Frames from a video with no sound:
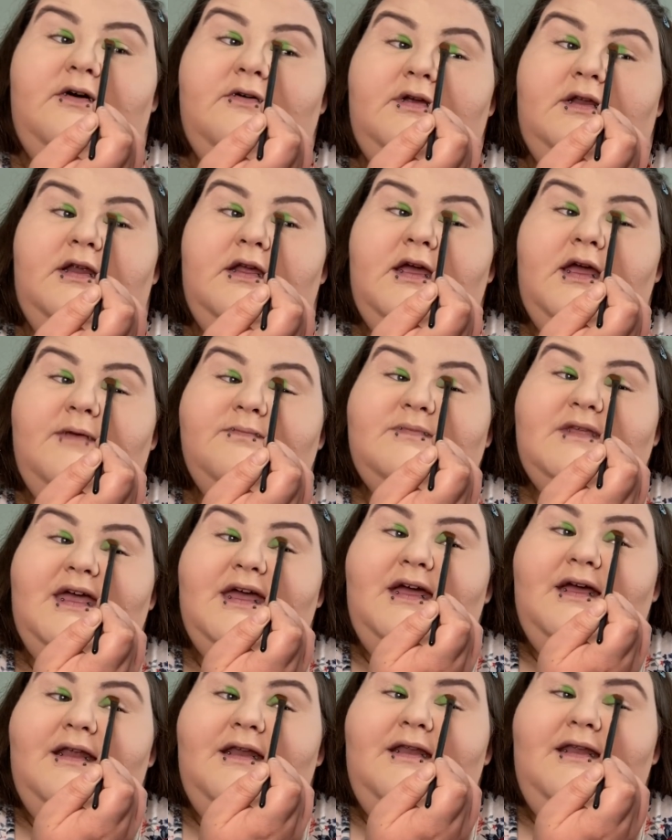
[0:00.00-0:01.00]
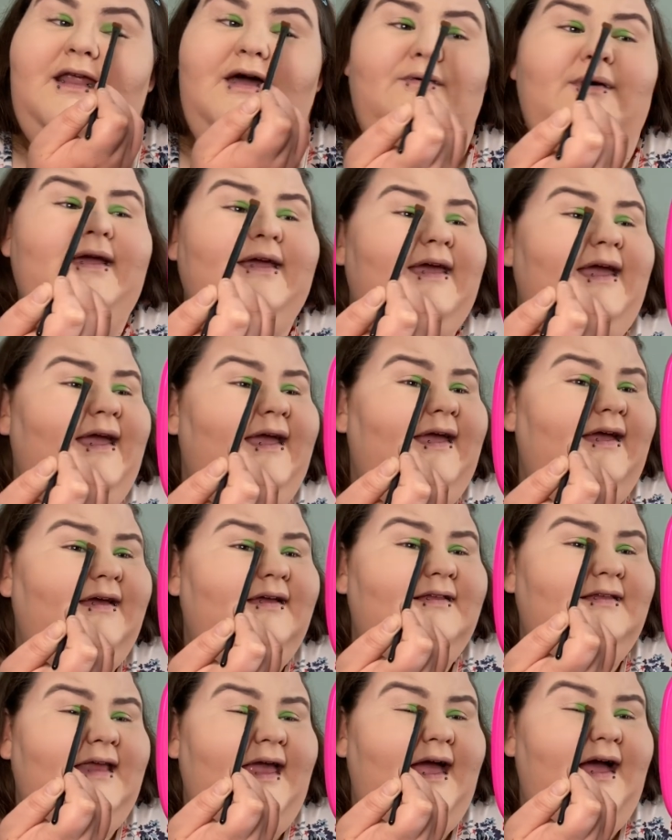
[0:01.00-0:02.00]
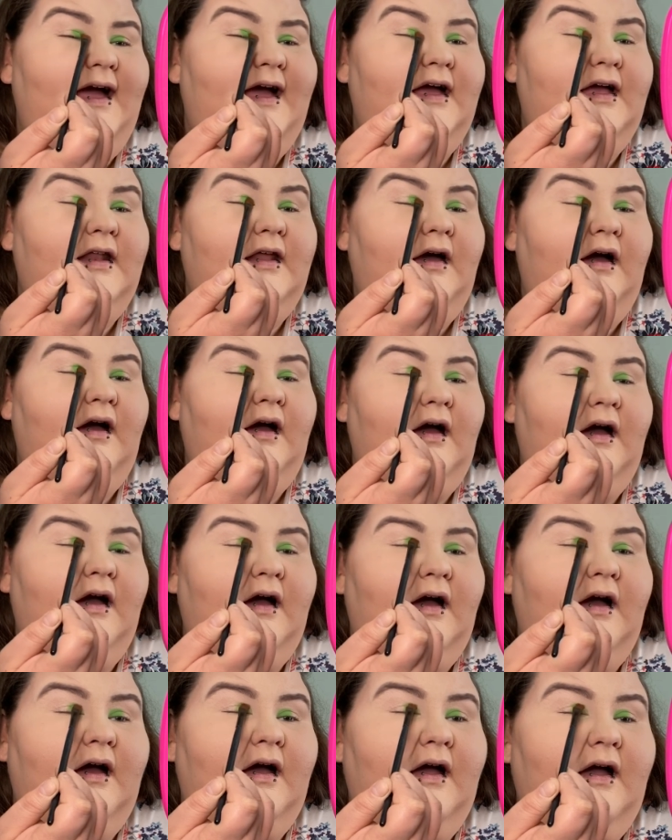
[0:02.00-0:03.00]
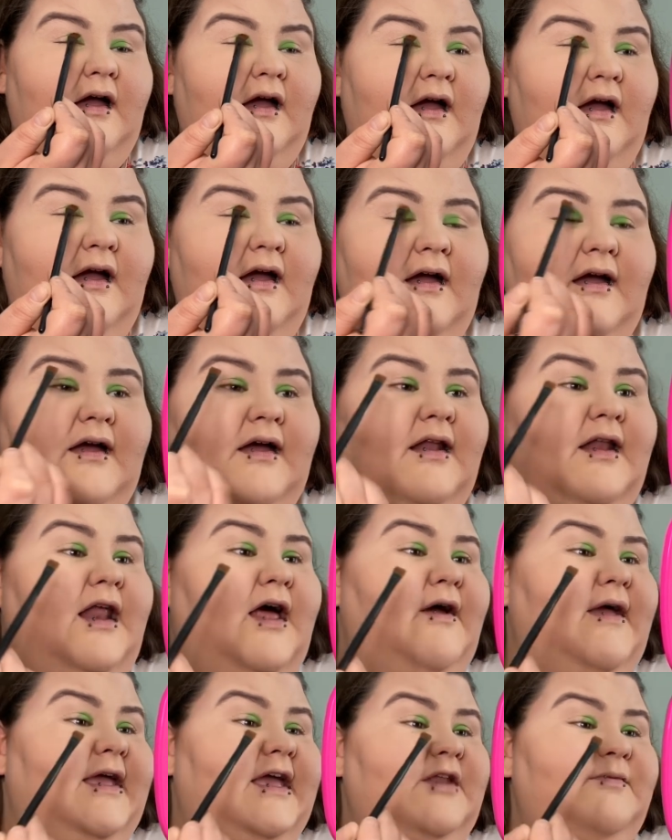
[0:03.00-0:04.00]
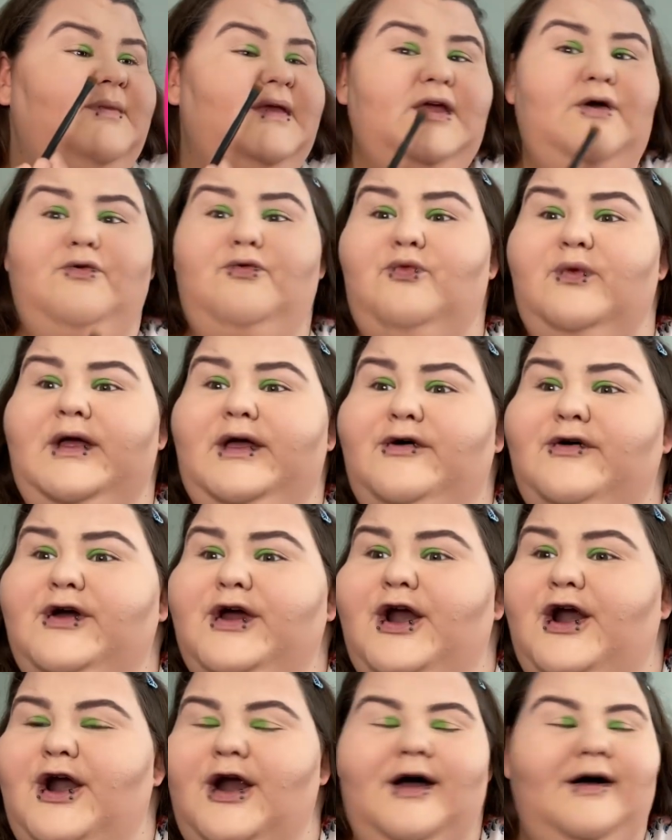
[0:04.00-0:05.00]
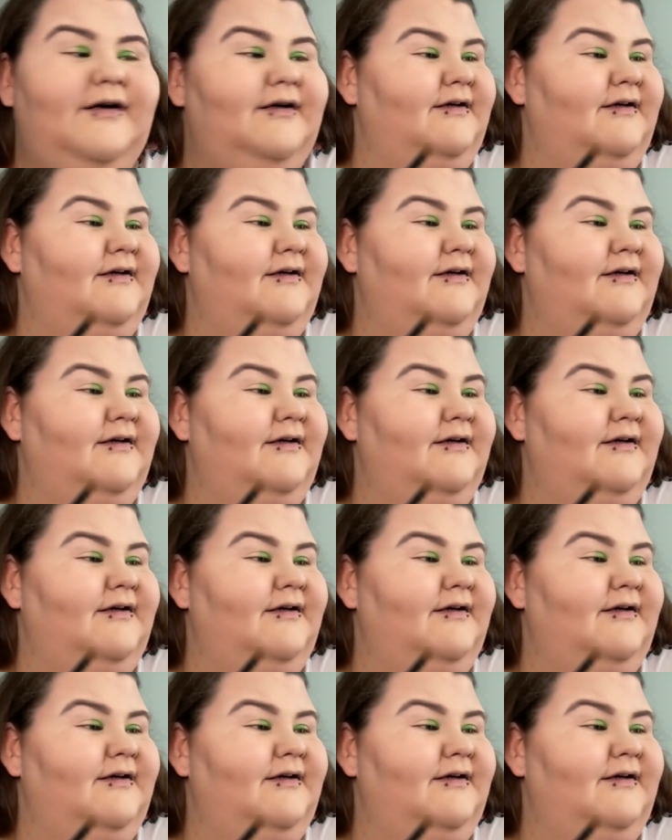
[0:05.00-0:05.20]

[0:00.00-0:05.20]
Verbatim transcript: And now I can, Dad. Now I can be a real girl.